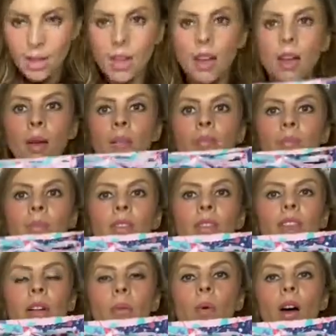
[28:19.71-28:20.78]
um,
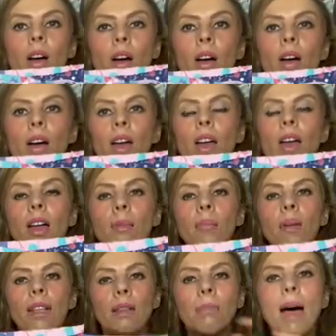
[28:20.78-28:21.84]
they were
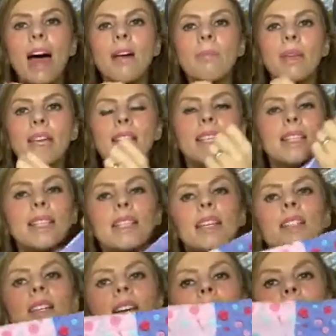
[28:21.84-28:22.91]
but the back pieces I
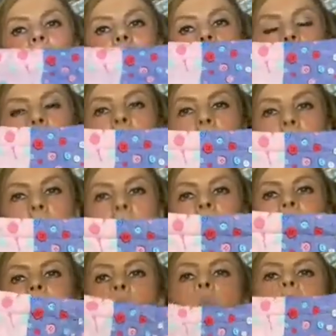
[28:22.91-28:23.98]
turned them that way and
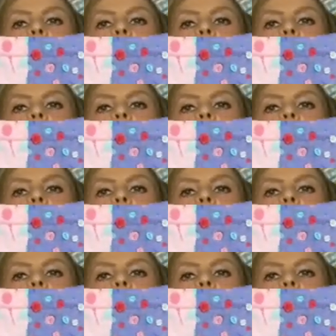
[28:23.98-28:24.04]
that's why